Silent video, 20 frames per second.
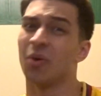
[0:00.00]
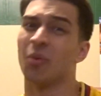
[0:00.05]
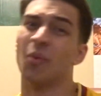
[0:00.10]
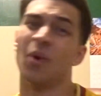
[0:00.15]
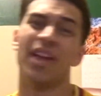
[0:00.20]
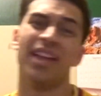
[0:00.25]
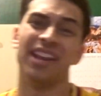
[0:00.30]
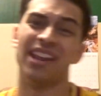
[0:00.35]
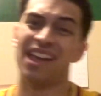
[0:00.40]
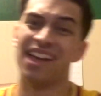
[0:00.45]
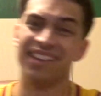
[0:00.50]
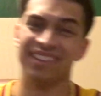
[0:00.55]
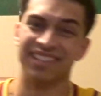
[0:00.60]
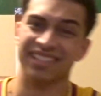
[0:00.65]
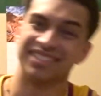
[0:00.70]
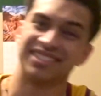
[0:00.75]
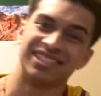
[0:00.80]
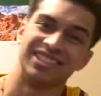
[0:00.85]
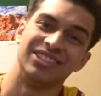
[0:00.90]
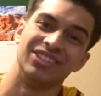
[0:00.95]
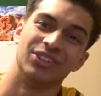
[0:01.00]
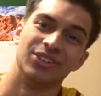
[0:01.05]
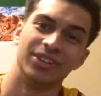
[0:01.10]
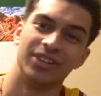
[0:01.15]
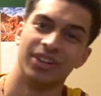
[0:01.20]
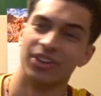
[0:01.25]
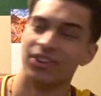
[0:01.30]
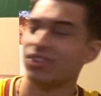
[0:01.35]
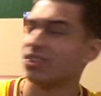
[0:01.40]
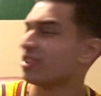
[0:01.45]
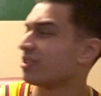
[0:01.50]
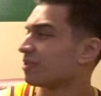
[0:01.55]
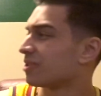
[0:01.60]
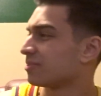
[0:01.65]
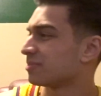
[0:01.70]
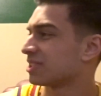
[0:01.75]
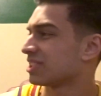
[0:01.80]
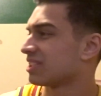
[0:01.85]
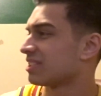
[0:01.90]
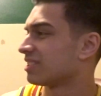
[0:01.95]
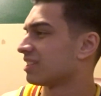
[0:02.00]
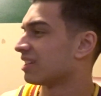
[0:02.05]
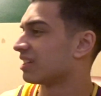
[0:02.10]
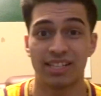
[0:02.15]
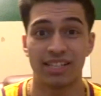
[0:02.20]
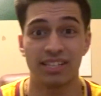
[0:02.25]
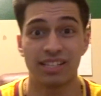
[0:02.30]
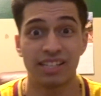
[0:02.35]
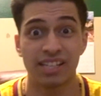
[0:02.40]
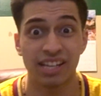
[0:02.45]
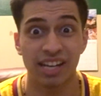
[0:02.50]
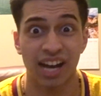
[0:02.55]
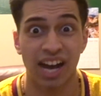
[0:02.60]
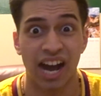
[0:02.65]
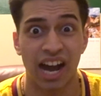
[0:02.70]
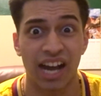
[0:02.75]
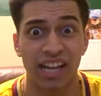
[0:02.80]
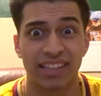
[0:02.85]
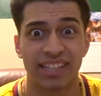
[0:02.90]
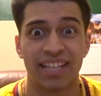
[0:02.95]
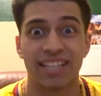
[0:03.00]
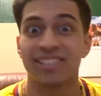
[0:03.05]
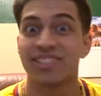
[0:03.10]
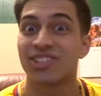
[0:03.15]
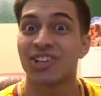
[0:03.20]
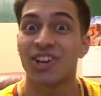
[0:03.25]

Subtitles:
Way to end the senior year, you know what I'm saying? Like, God, that's